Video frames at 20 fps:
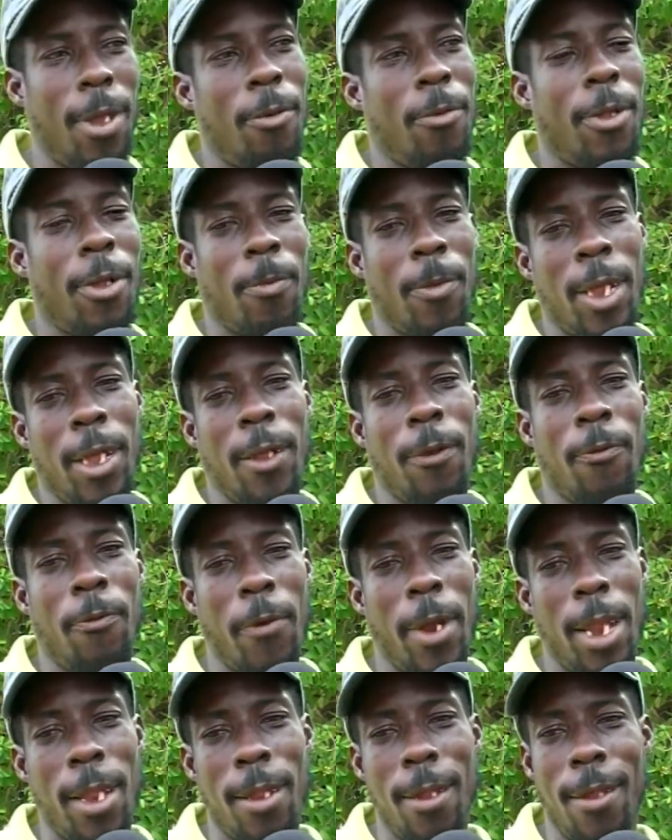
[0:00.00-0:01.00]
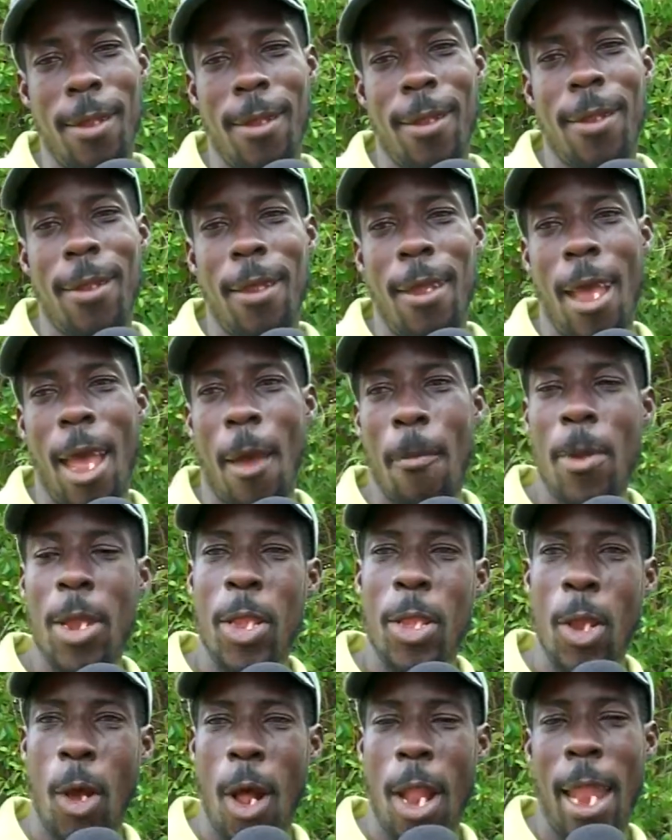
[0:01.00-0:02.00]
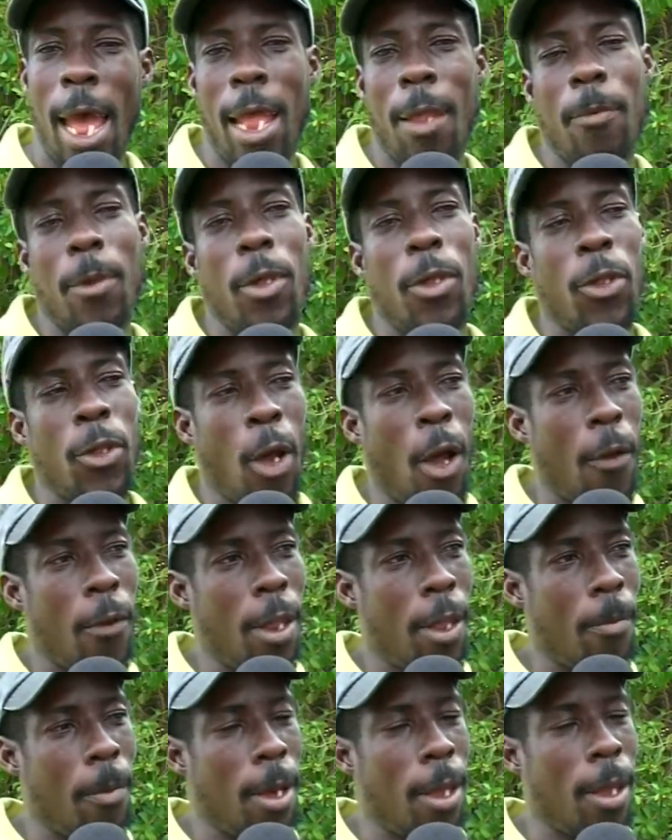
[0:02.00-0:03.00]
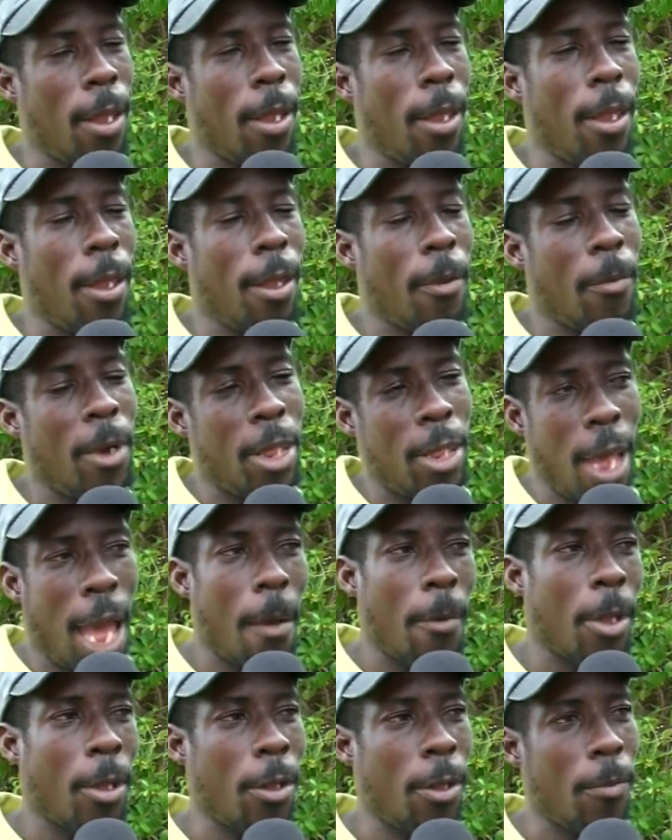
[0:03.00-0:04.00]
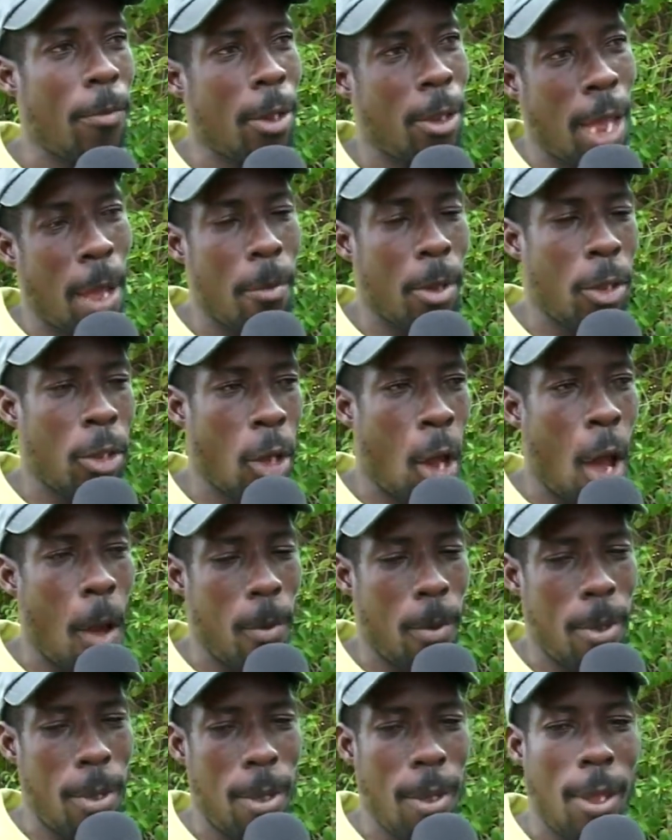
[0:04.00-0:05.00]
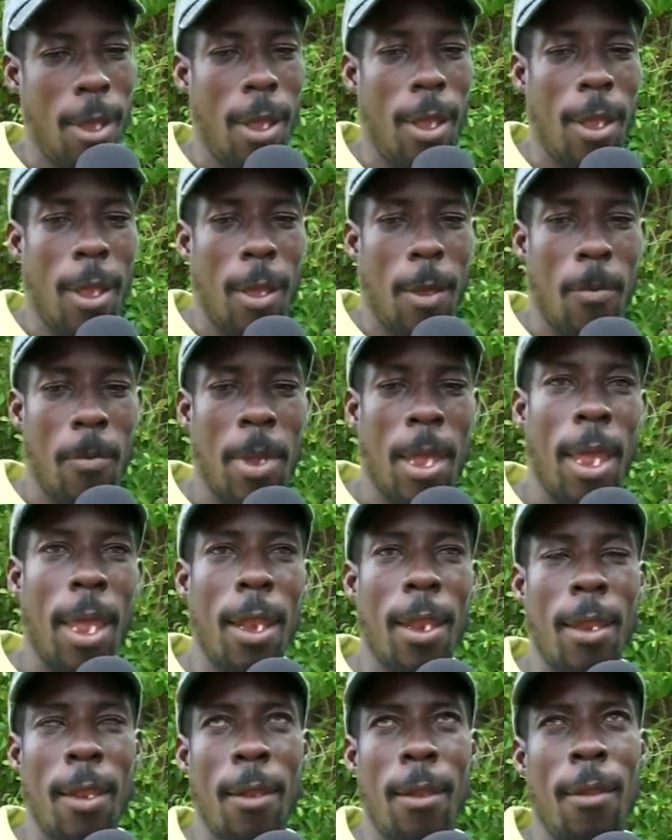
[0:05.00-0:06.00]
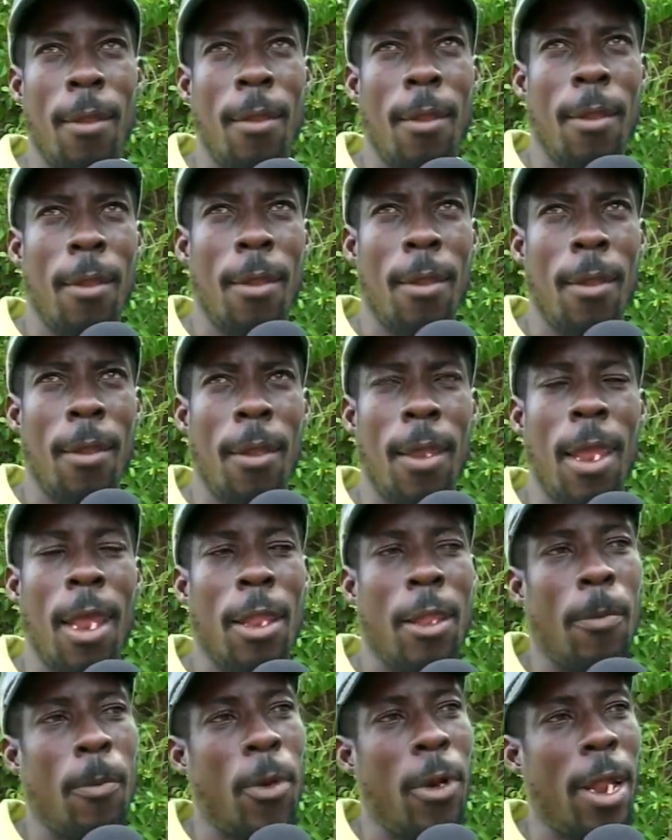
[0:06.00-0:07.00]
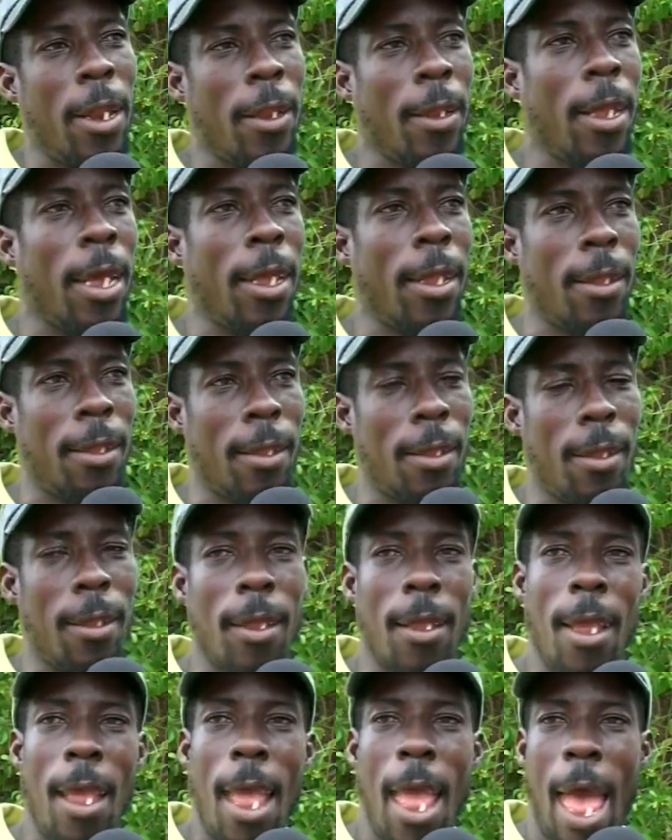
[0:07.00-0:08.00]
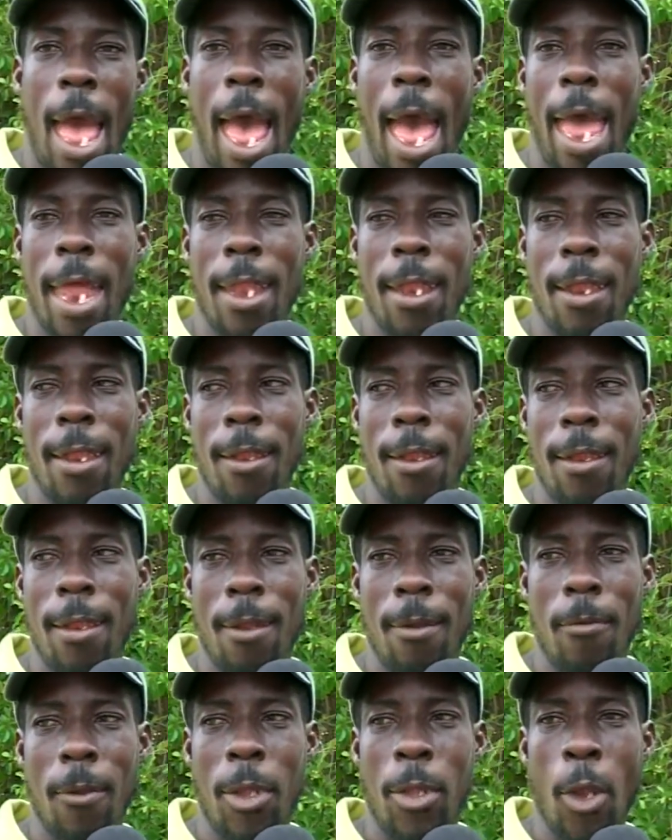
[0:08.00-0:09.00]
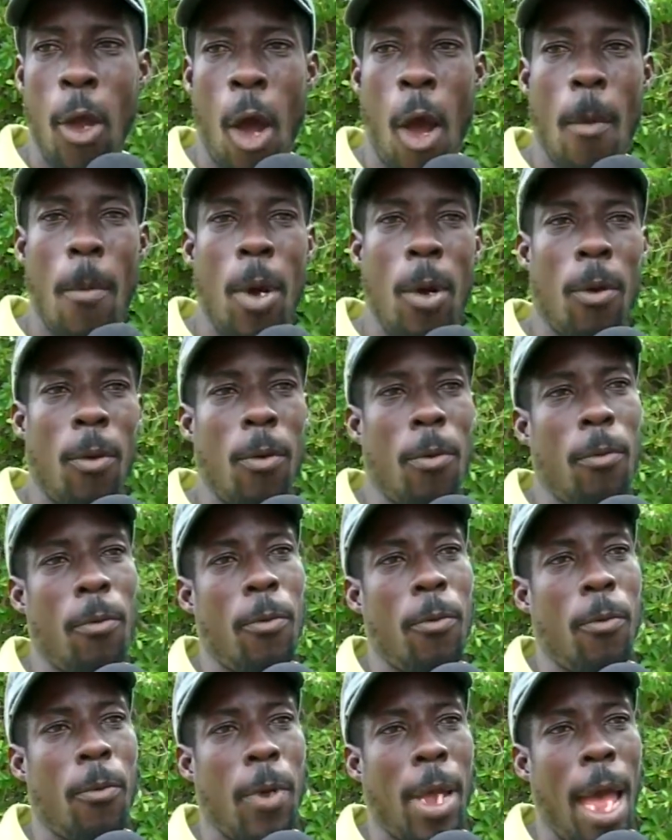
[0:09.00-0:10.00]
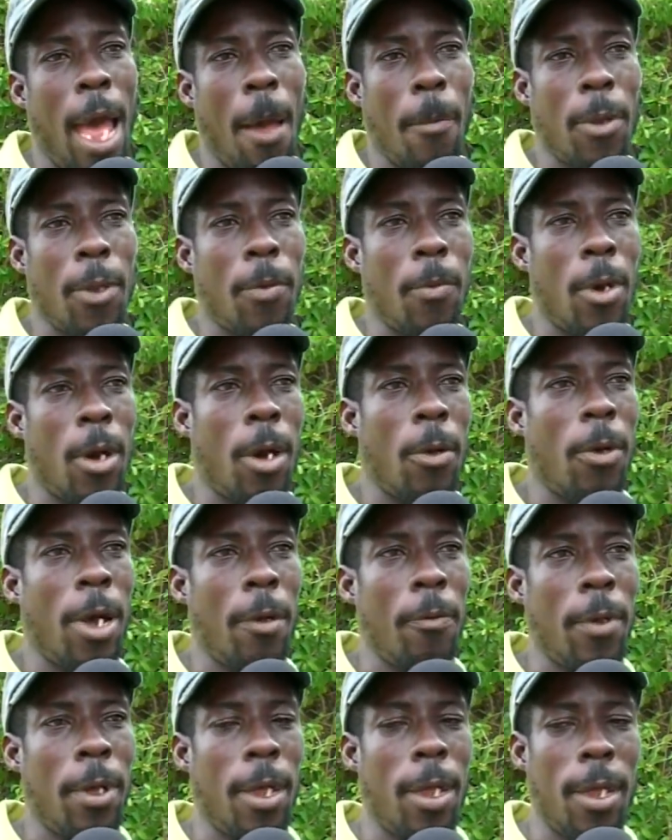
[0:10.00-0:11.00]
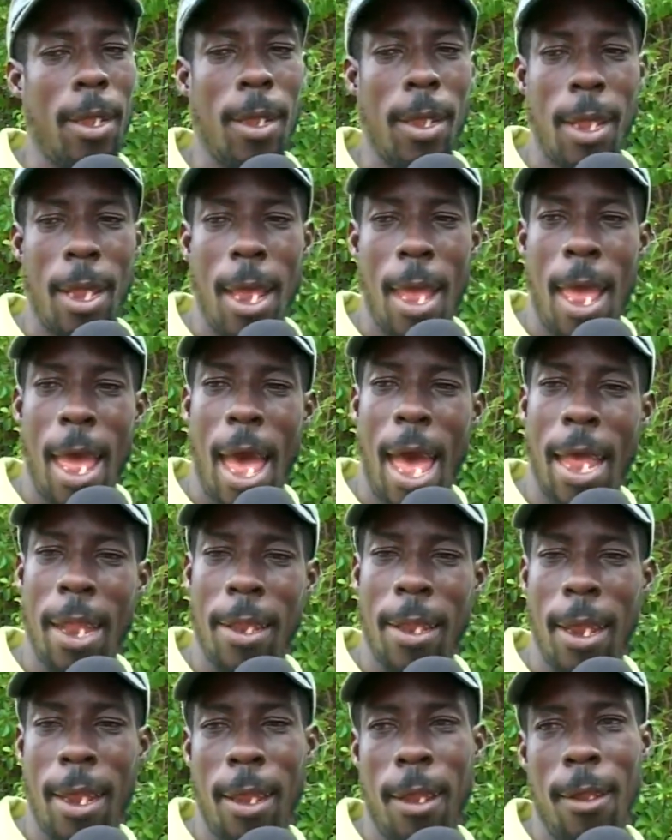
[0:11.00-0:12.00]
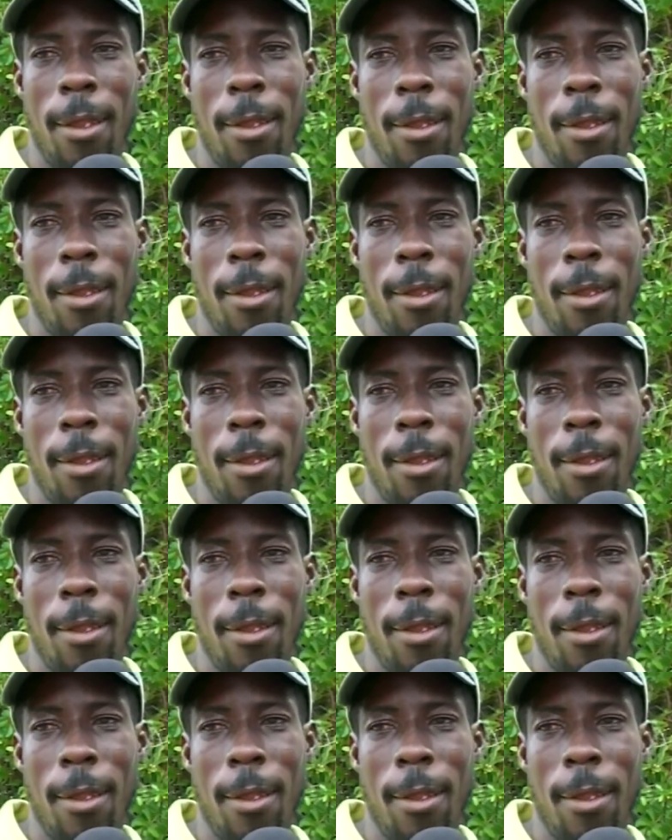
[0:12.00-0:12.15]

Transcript: He was a my good friend, and we thought like we shot there by by Jackman, by Jackman shot. Me and he and some more other guys, and we talked about what can happen tomorrow, whatever, and think.